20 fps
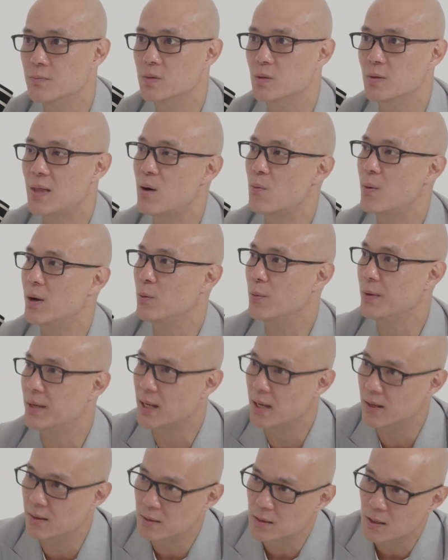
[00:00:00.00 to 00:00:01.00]
so that way we
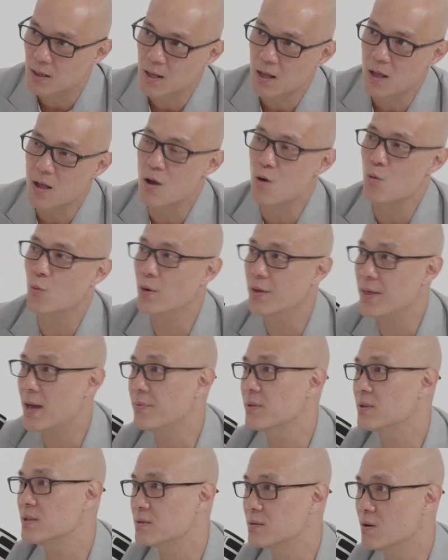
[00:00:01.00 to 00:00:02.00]
can weather out
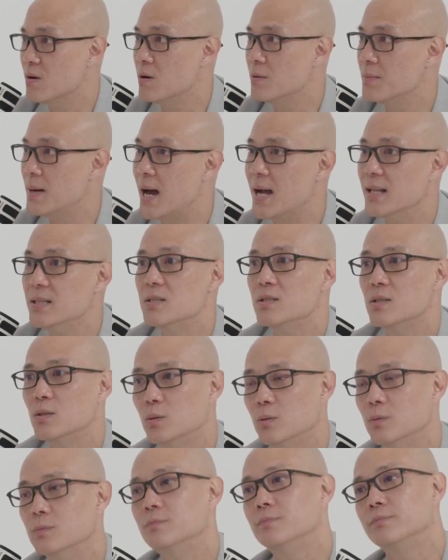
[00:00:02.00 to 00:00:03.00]
the storm
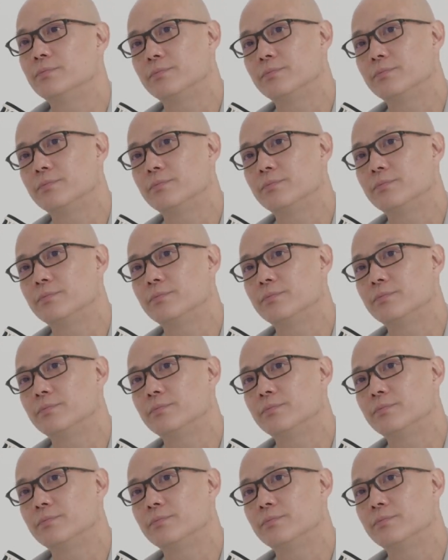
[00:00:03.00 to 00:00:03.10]
until